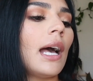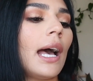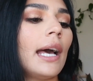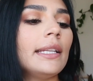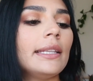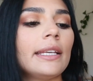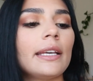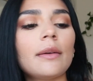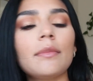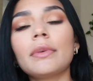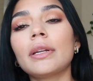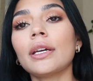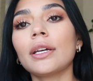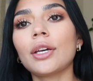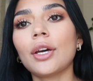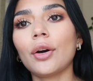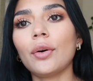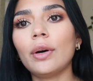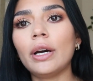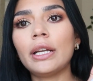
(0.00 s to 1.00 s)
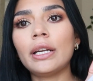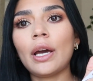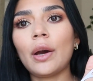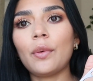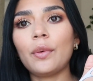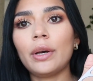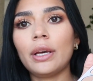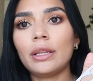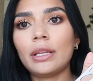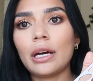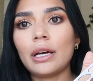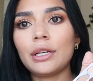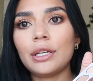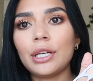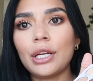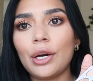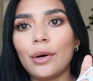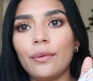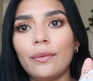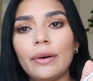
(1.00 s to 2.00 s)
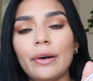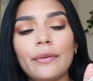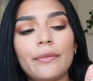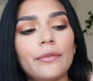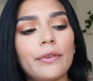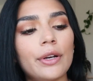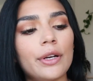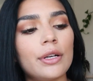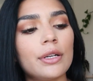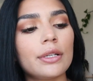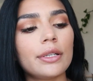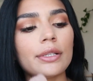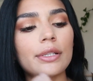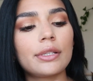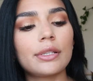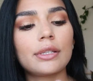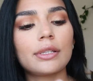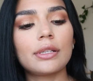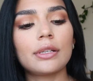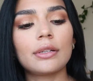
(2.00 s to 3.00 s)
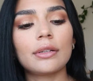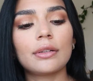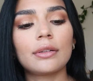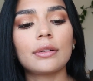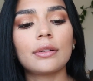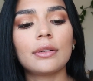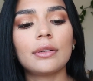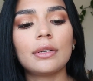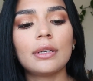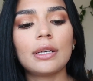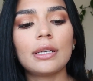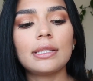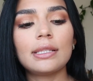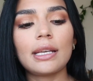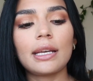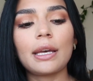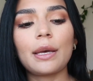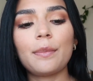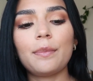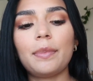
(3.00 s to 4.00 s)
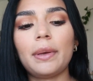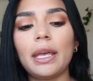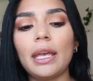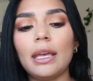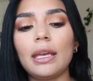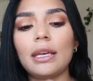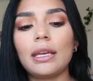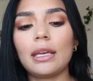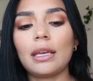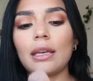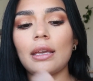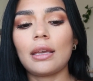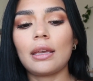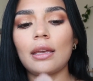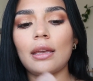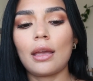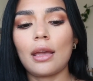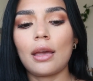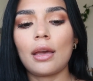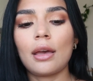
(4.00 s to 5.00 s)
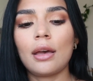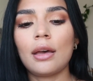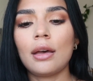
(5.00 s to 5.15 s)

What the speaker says: I think I'm gonna go in with Nova first. It's like a pinky